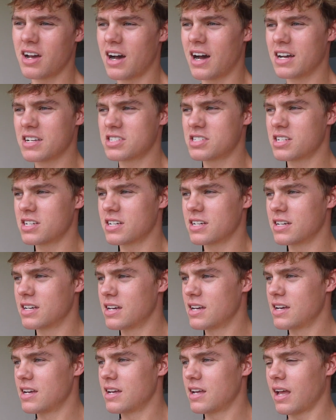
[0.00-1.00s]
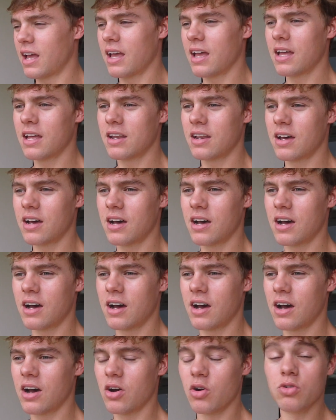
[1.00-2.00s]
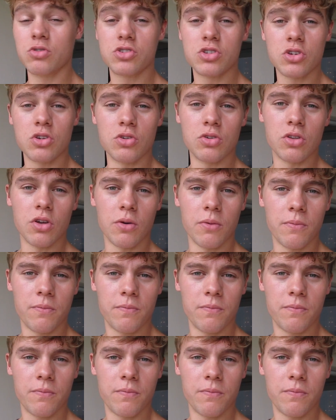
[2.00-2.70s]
hasta en un segundo.